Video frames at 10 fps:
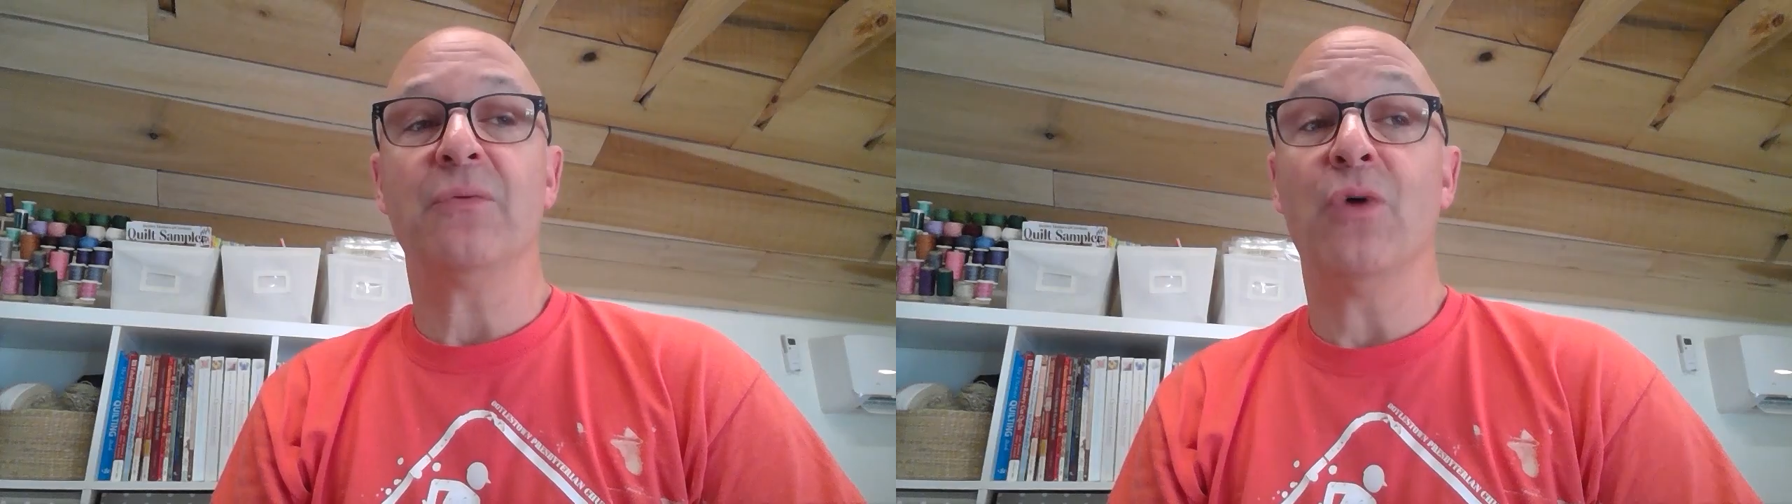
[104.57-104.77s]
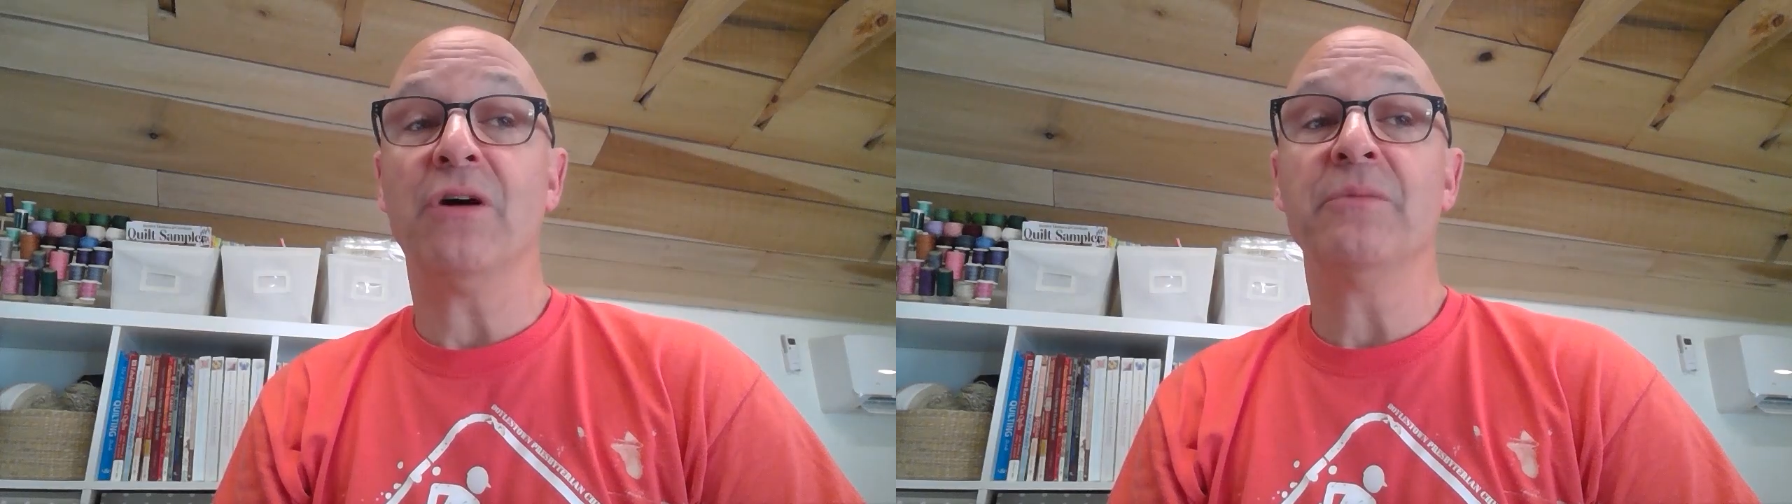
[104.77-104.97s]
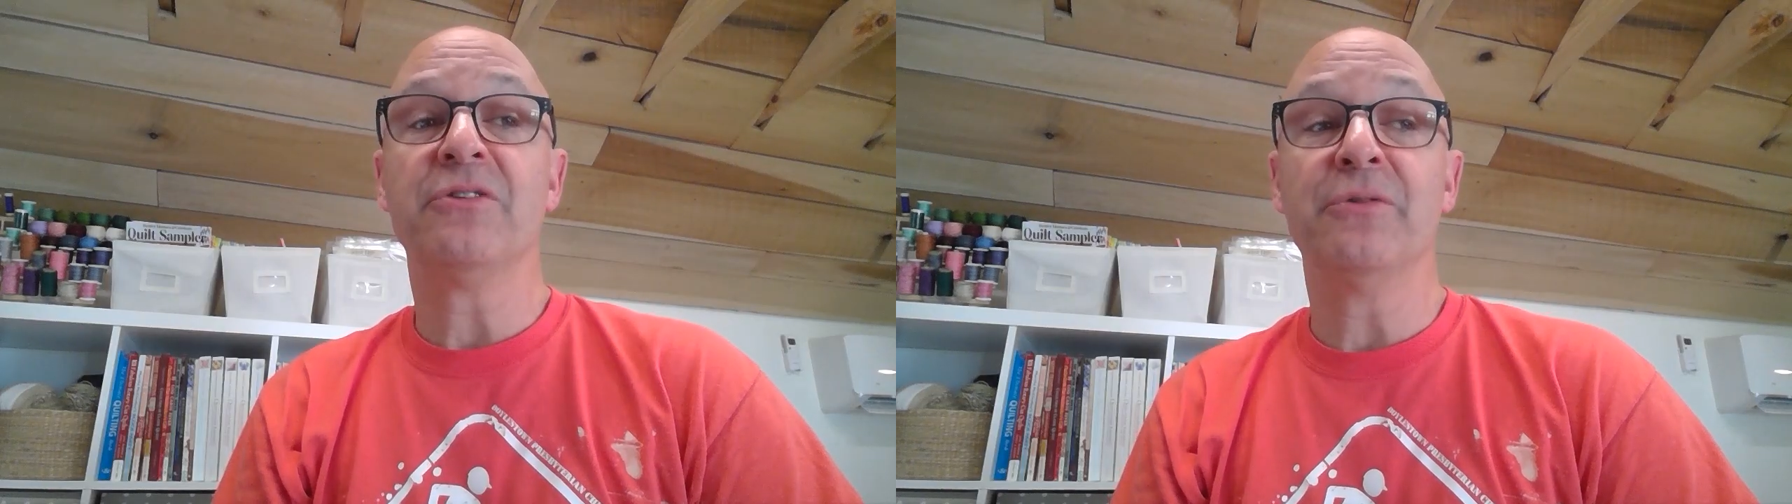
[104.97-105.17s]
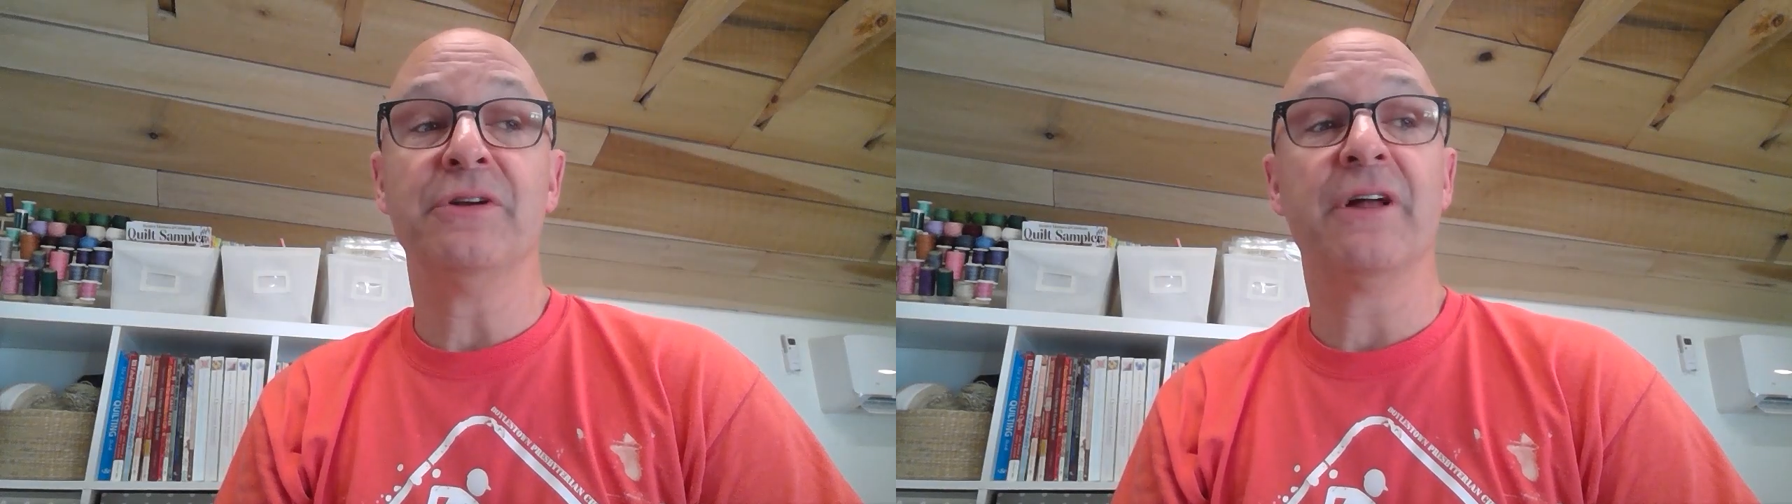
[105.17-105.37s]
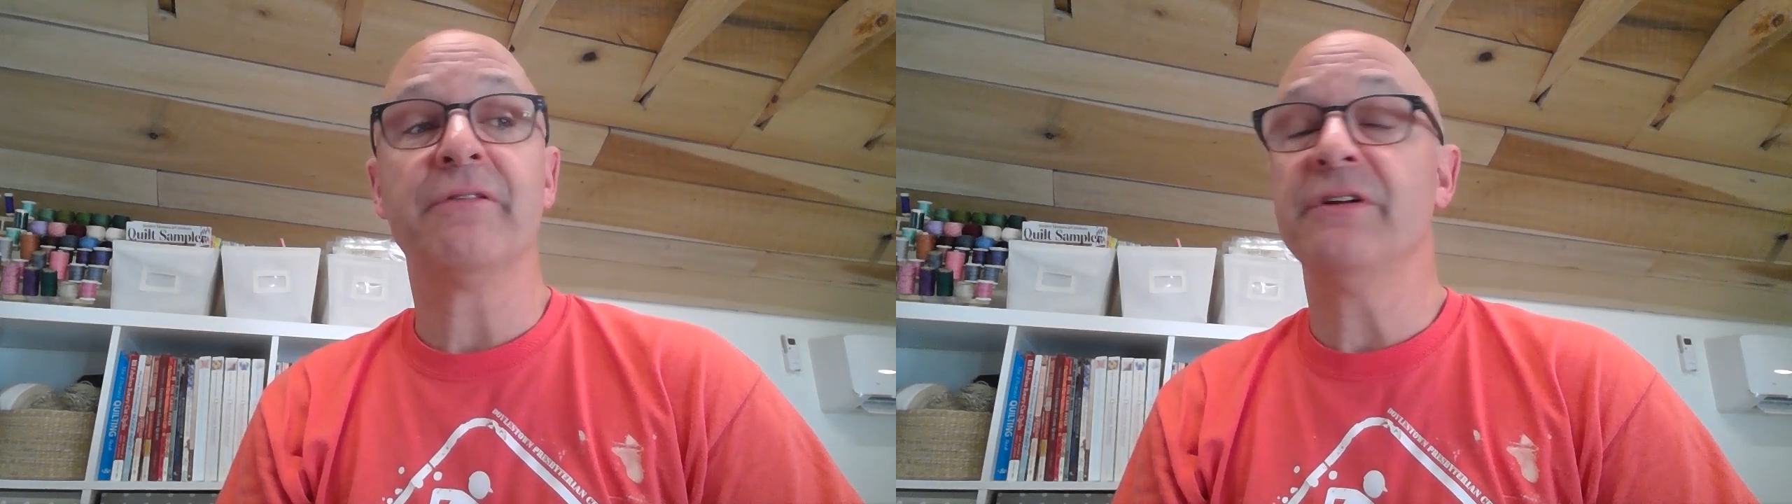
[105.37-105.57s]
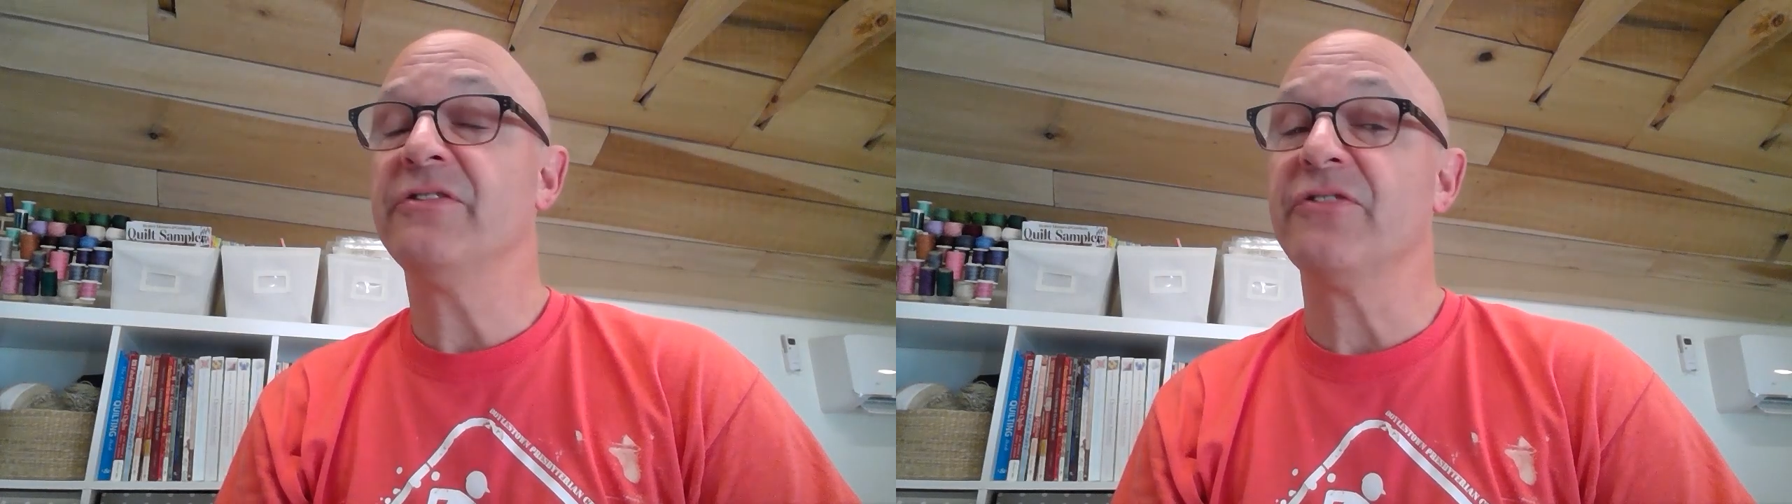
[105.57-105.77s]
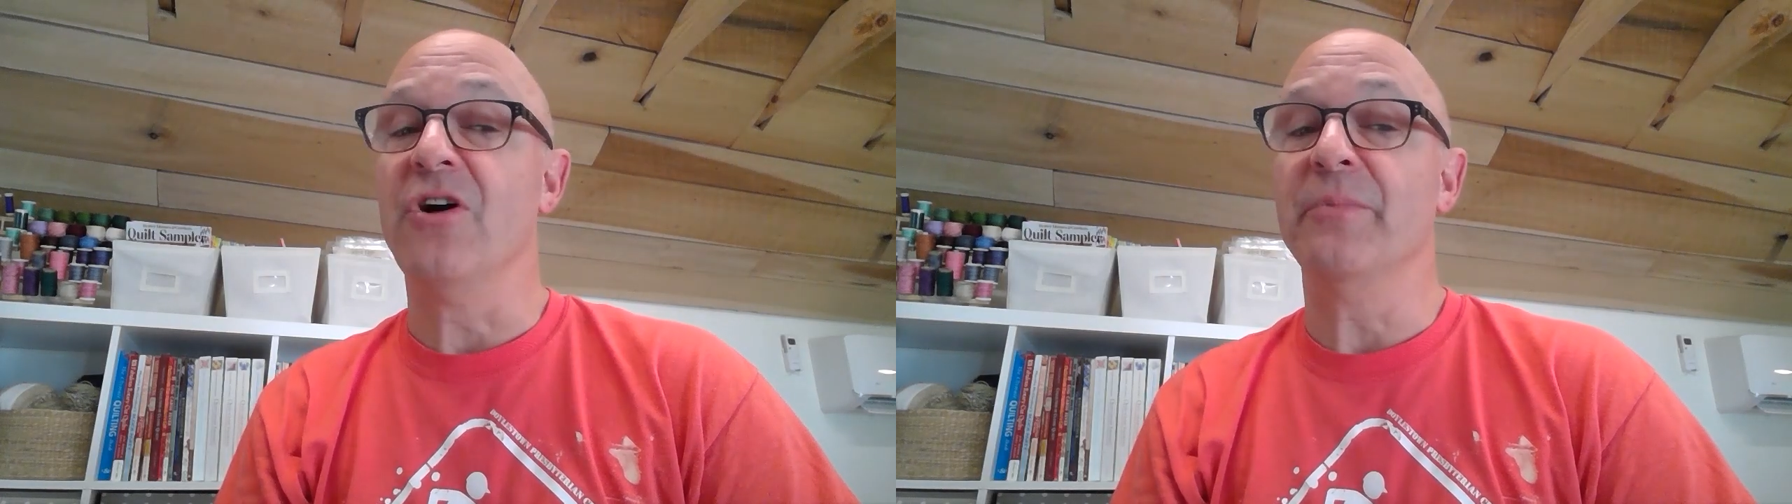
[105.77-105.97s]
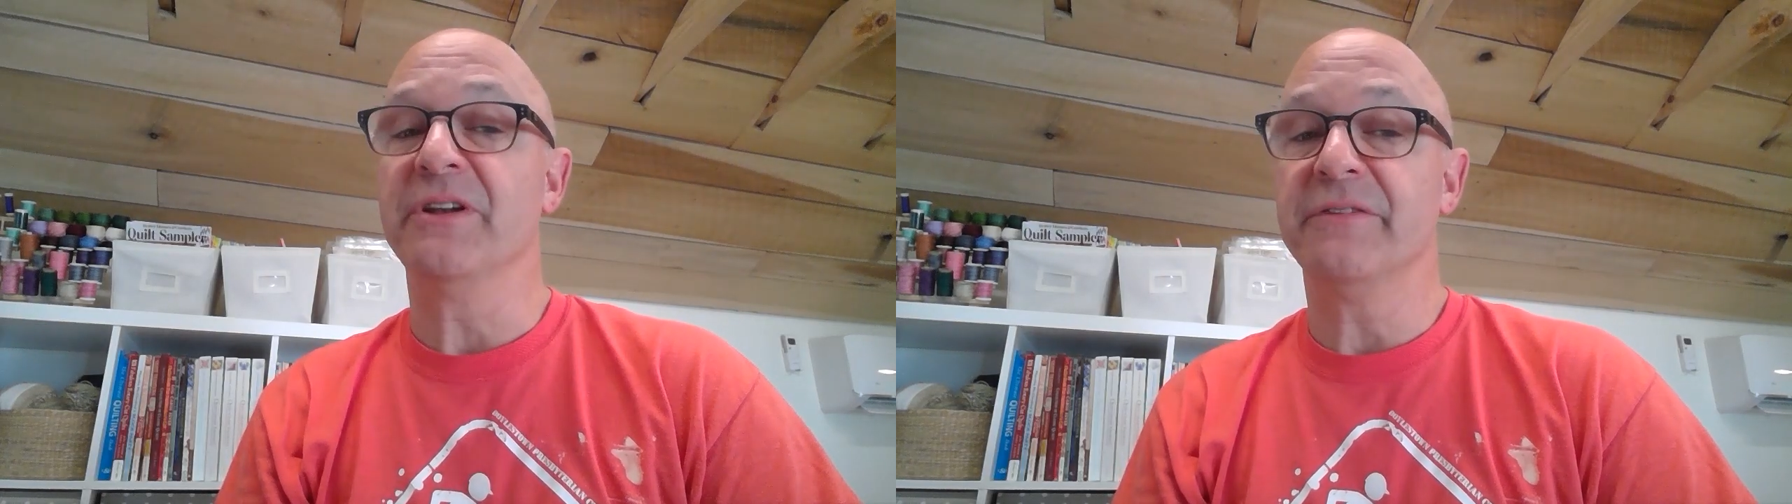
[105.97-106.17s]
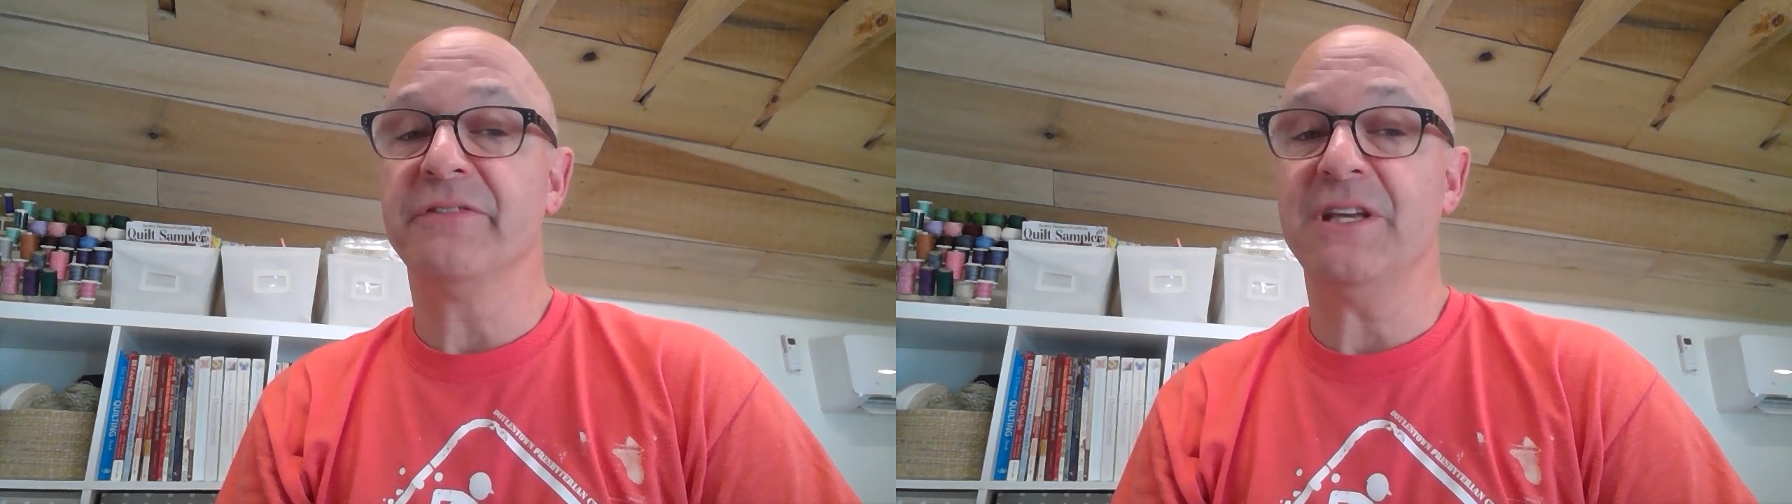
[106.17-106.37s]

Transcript: Welcome to another installment of